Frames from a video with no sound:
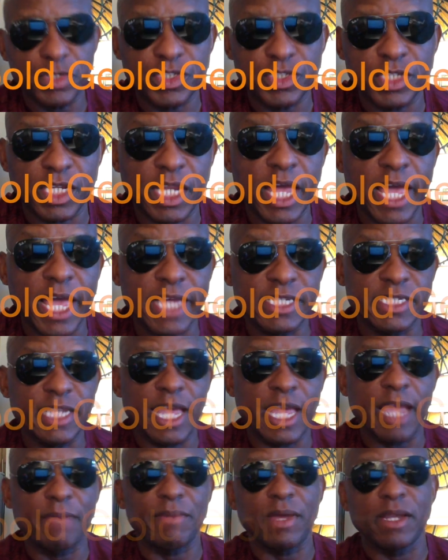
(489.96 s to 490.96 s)
your last
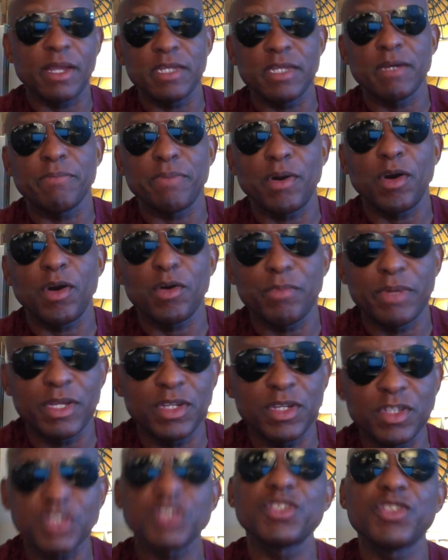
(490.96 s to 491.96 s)
name now, Leopold, but it
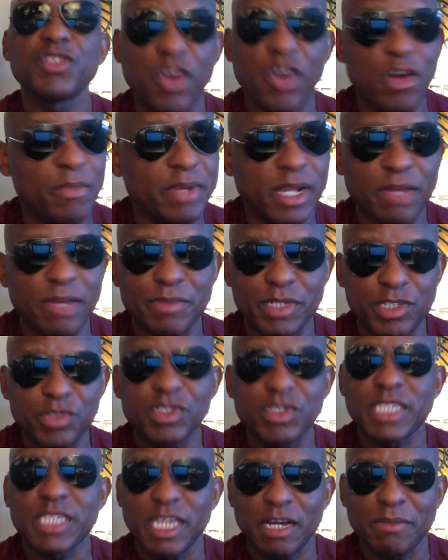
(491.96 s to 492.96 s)
looks German. I mean, you
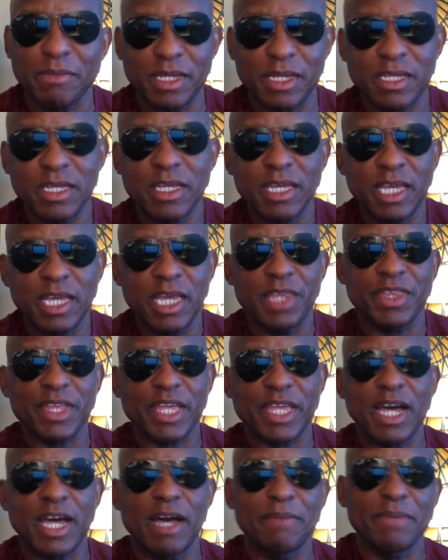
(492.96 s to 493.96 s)
can tell me in the
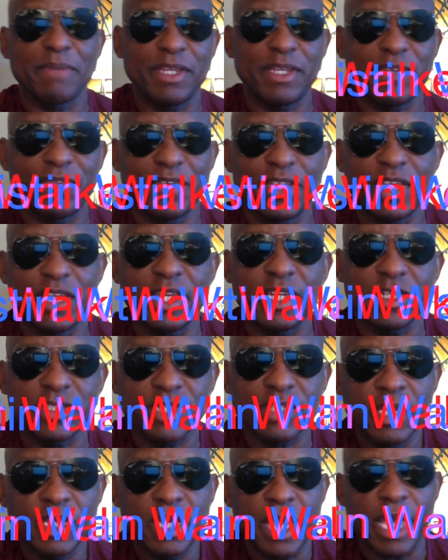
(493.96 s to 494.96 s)
comment if it is.
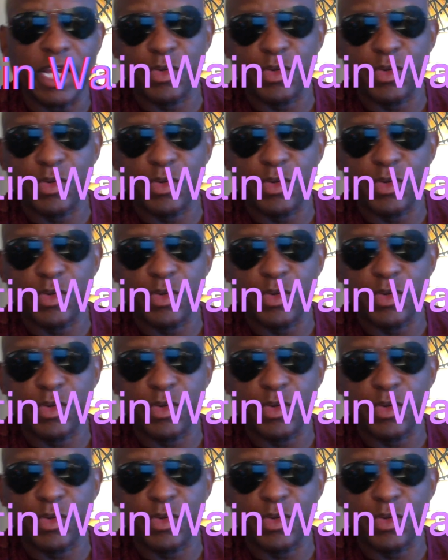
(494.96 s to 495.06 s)
And